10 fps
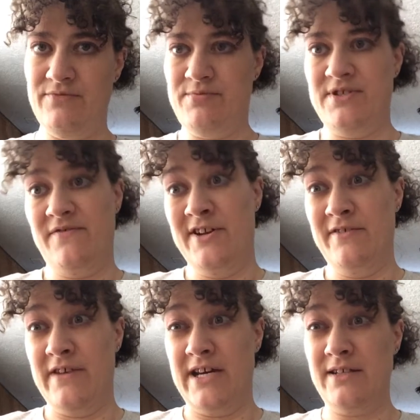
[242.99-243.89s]
which was a fun
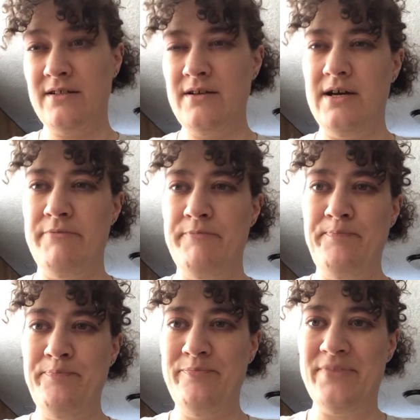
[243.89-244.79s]
effect,
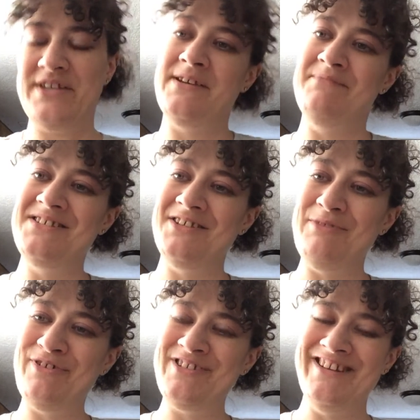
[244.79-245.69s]
because I'm a silly
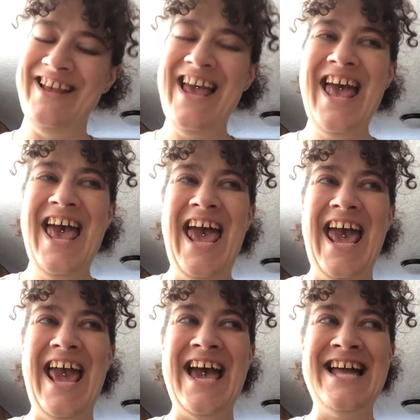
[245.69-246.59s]
person.
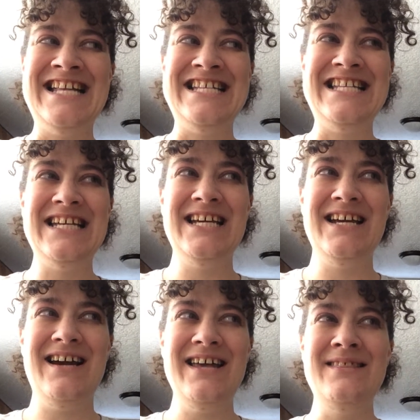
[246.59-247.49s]
And
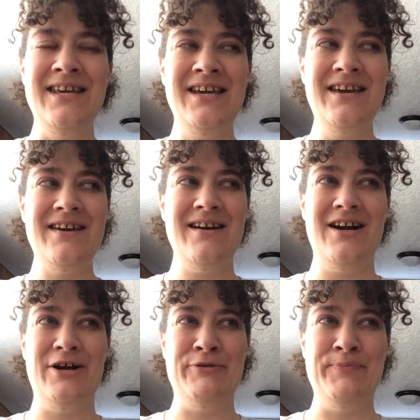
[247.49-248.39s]
I think
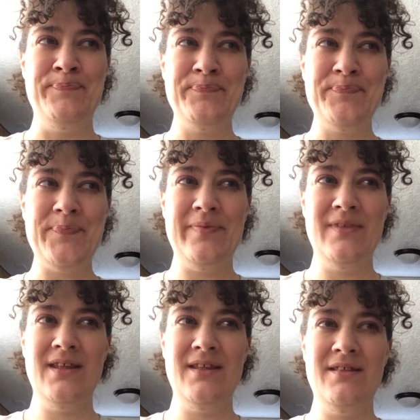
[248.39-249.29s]

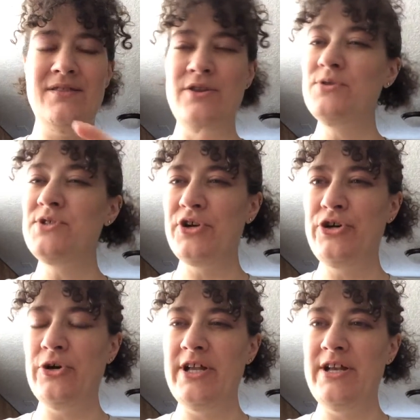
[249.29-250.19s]
those are
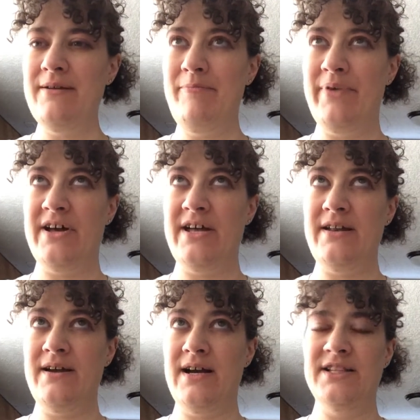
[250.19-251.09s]
good,
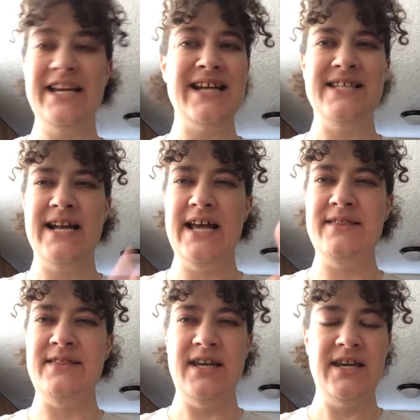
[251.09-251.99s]
but like I said, I
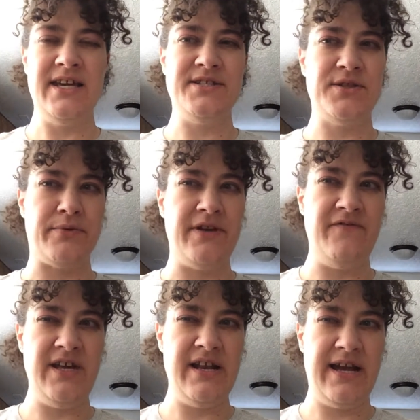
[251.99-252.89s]
think it's 3
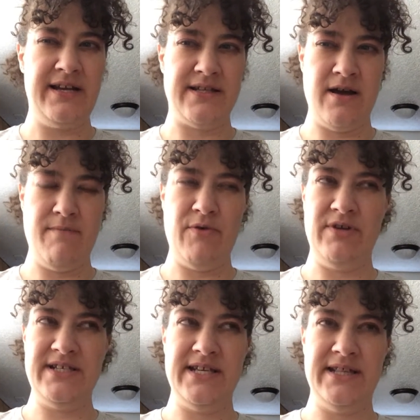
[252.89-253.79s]
feet at a time. I
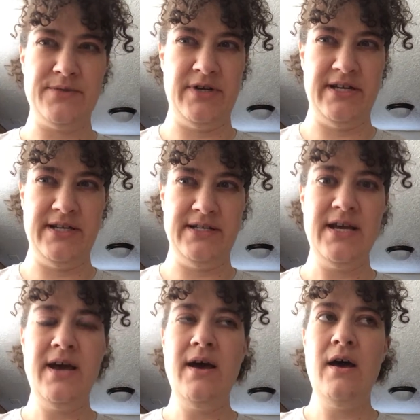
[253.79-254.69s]
want to say that's what it is.
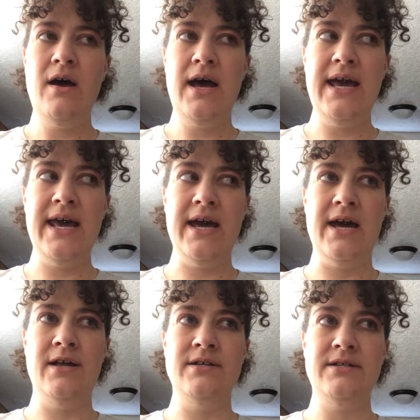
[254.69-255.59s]

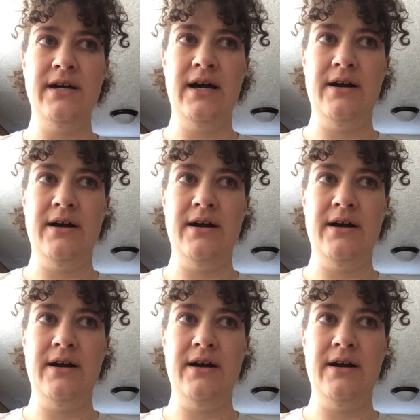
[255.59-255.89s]
And